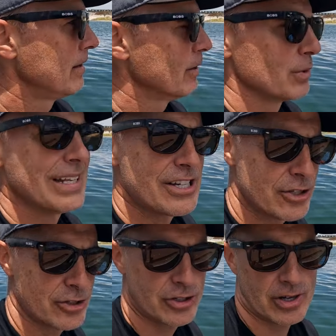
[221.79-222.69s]
uh,
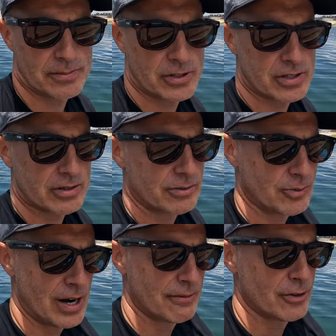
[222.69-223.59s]
relationships,
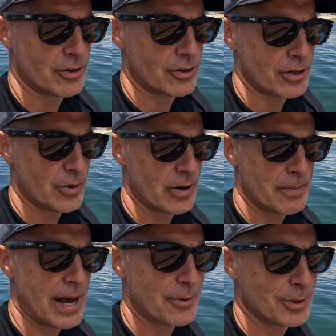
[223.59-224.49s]
whenever you're in
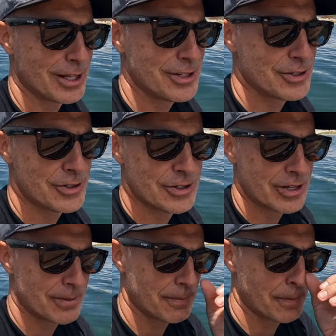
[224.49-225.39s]
a bad
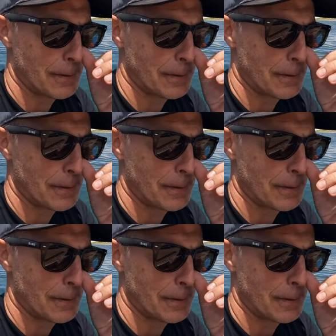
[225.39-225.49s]
relationship,